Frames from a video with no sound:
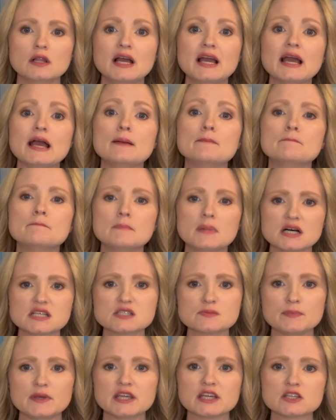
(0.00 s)
and must
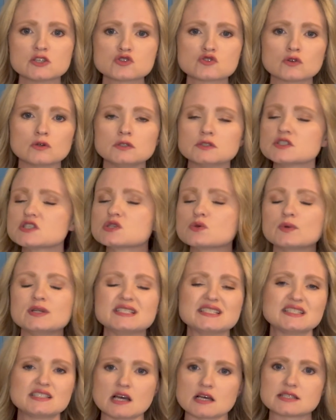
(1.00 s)
be controlled so it
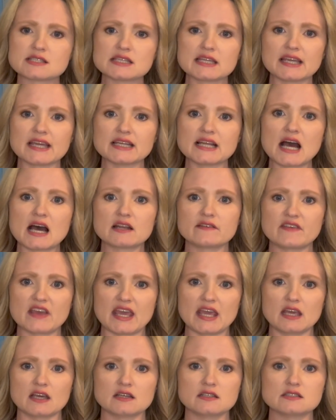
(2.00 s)
doesn't get out of
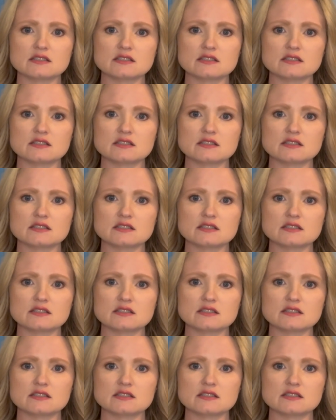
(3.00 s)
hand.